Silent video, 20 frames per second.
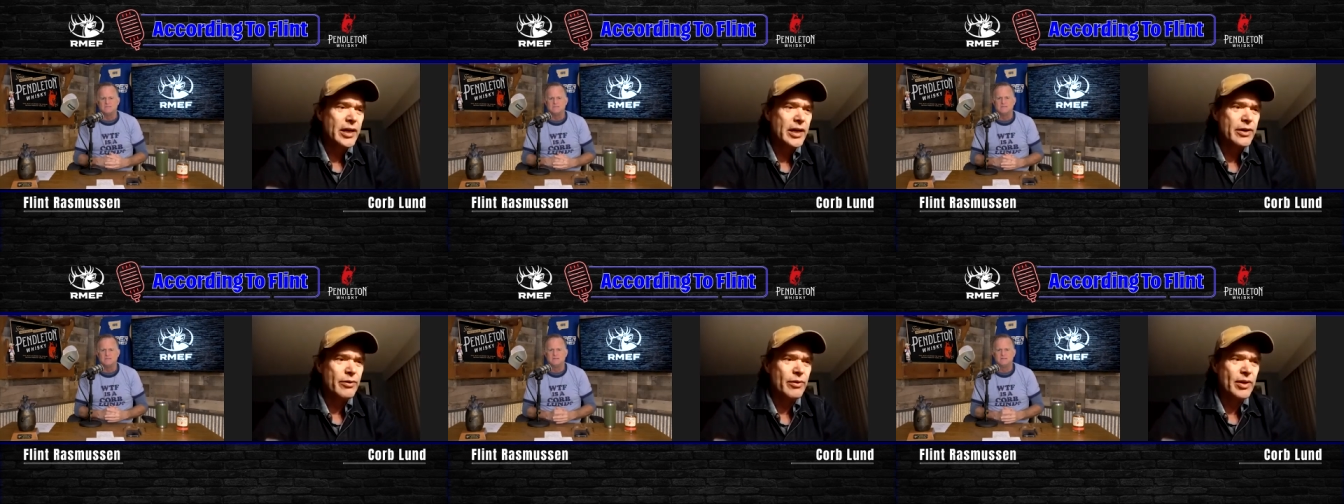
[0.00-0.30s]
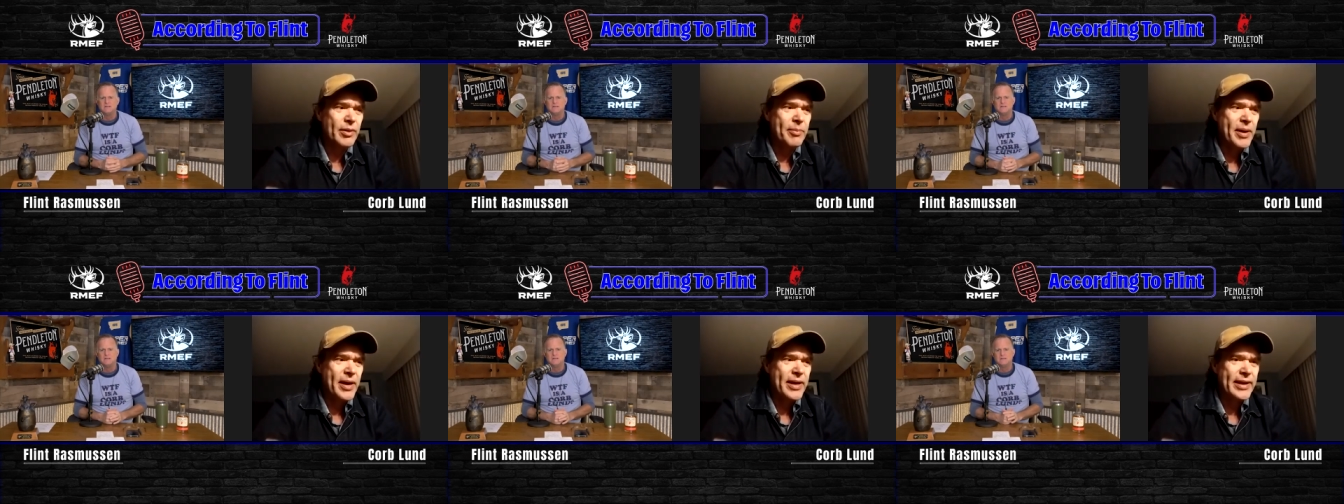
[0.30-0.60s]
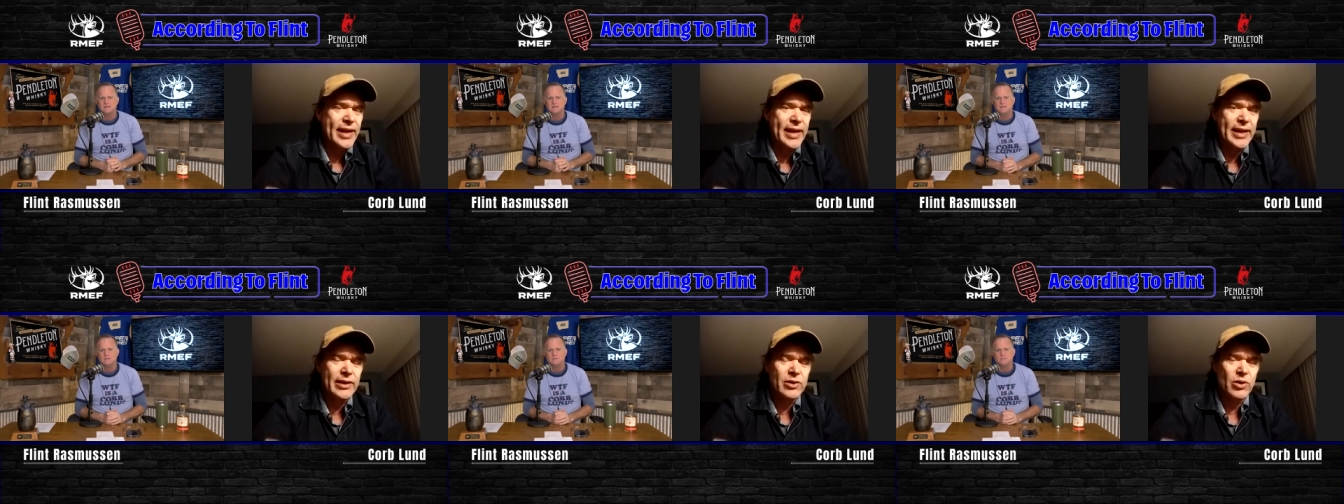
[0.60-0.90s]
I caught a really
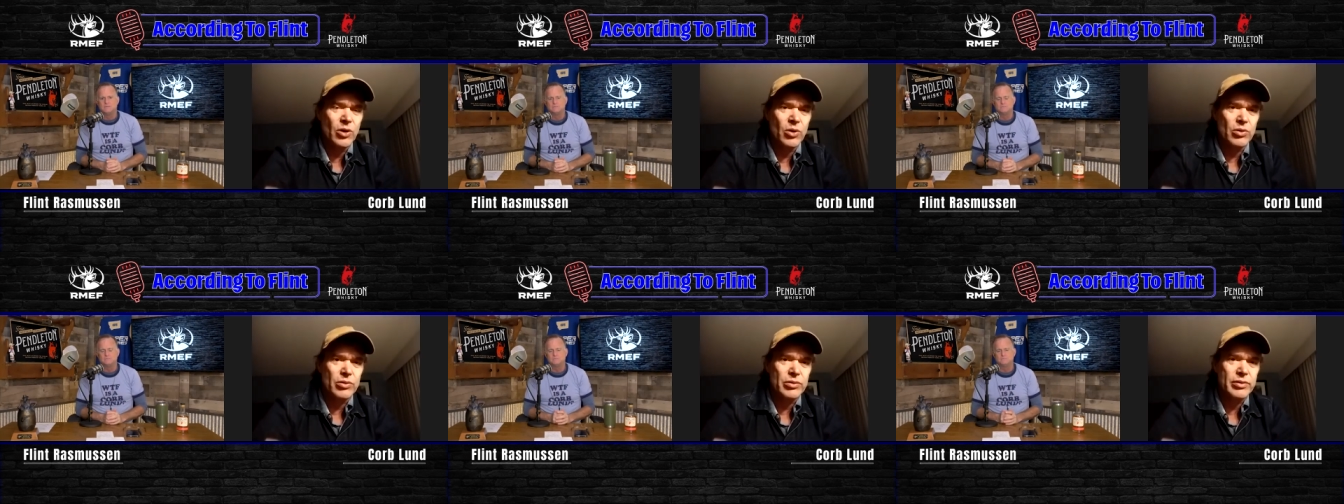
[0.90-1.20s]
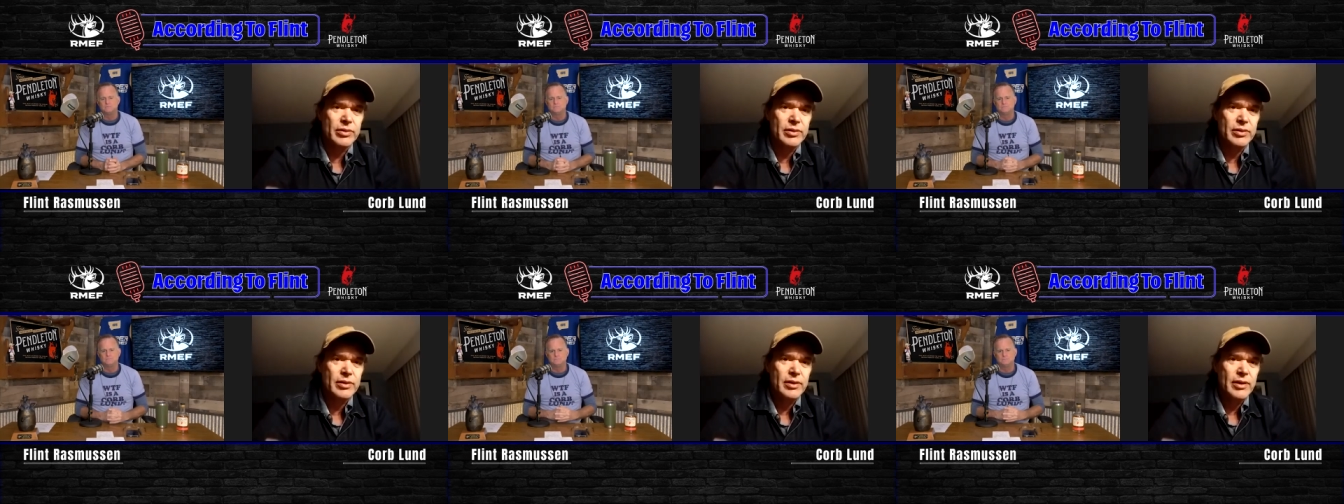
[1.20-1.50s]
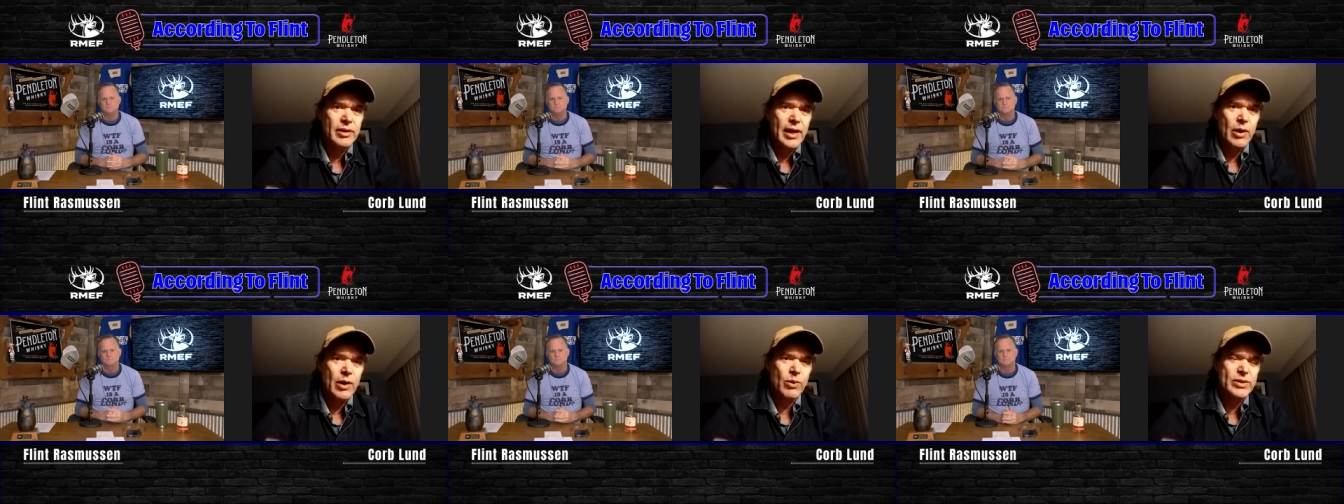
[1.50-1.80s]
bad head cold.
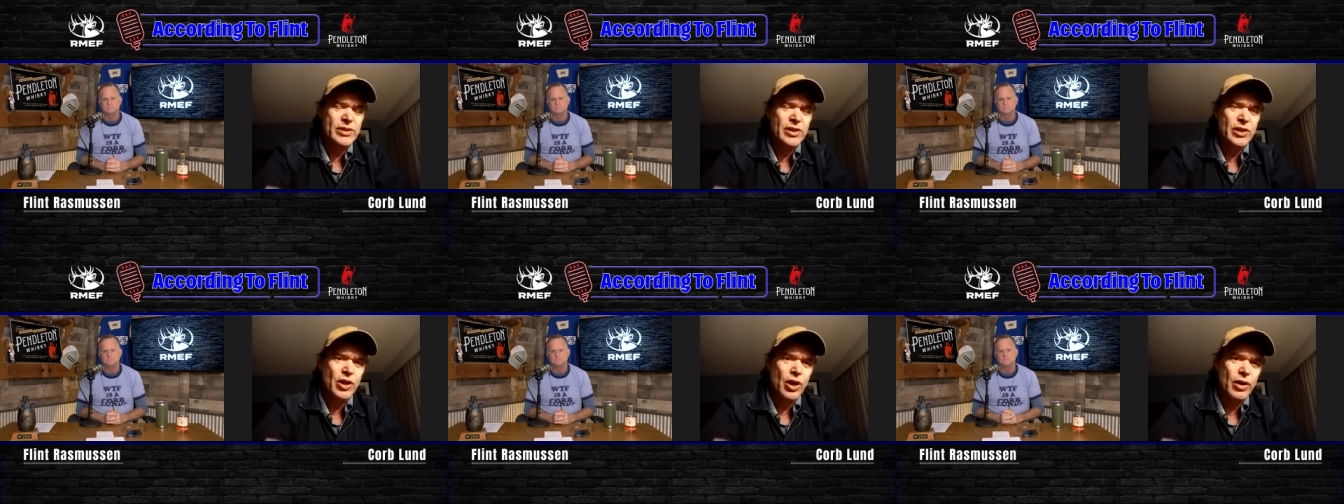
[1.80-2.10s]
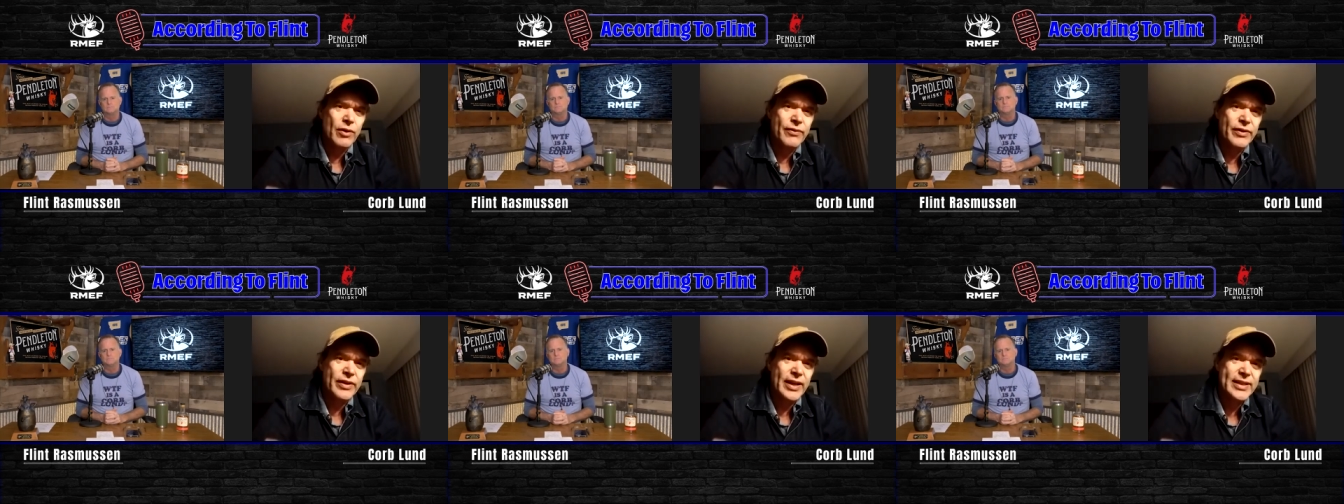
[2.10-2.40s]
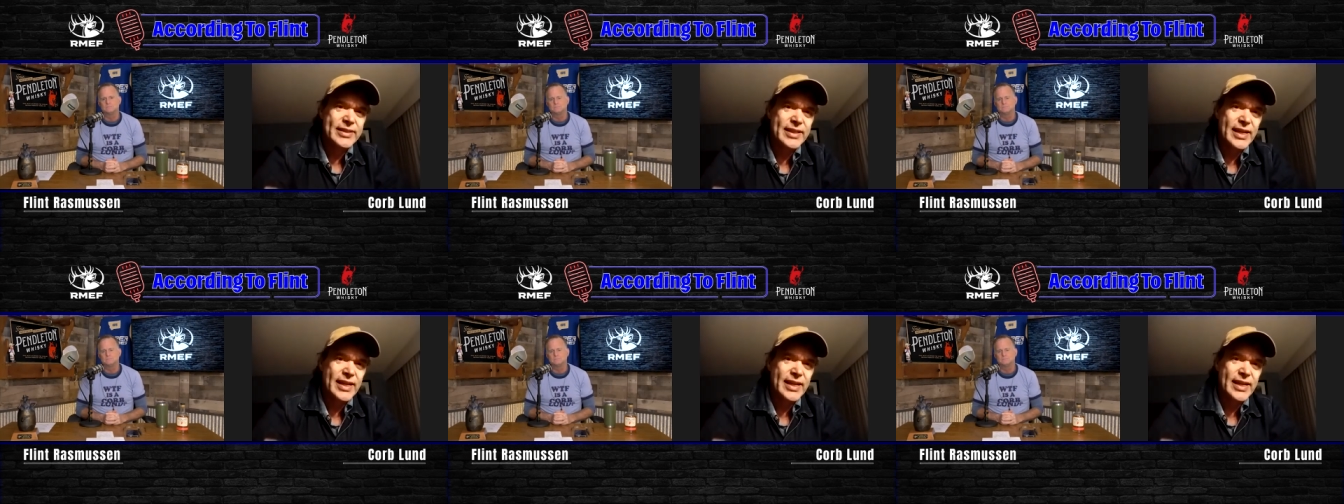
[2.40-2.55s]
It wasn't COVID.